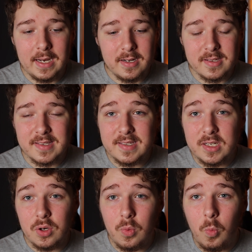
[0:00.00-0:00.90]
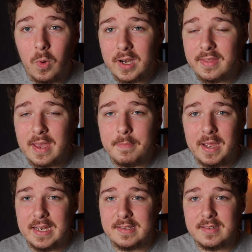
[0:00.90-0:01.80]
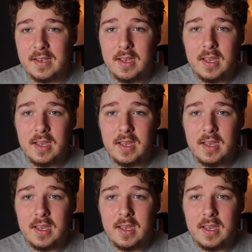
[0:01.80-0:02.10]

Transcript: and it is still one of their best.